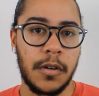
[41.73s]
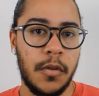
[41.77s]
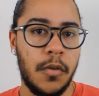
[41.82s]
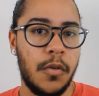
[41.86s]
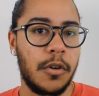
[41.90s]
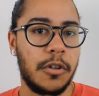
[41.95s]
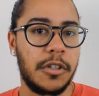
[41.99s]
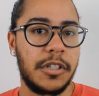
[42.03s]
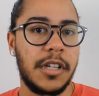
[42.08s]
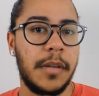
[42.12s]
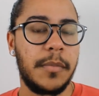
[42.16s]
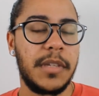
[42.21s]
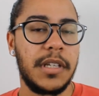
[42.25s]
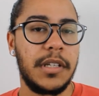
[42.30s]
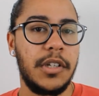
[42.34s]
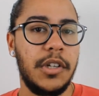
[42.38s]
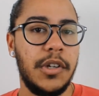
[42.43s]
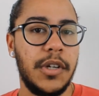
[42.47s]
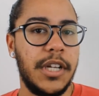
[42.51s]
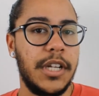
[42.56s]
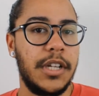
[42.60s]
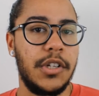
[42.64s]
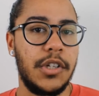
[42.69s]
or something
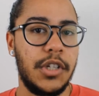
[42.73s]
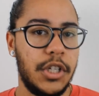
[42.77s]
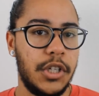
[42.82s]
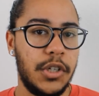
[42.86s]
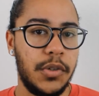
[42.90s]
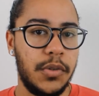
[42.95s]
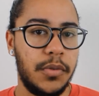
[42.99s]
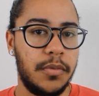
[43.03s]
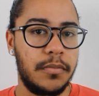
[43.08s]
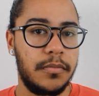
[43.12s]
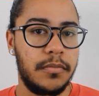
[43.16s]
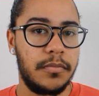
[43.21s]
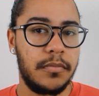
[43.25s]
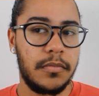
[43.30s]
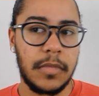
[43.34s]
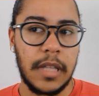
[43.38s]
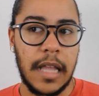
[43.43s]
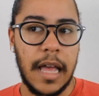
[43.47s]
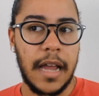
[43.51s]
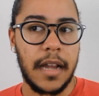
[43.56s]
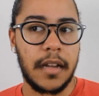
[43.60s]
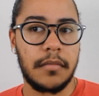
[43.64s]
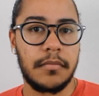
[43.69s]
you can do,
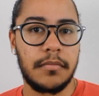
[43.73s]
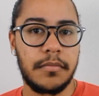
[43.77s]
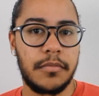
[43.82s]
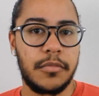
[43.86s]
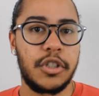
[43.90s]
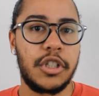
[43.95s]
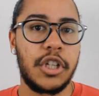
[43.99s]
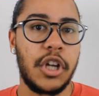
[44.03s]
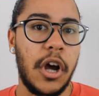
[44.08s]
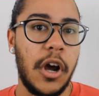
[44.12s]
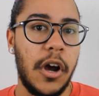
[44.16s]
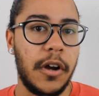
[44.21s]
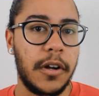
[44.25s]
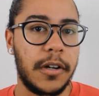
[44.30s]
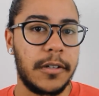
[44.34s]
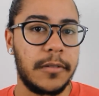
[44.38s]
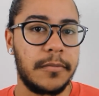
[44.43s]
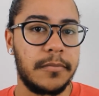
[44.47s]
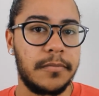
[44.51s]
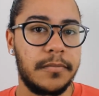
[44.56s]
like talk.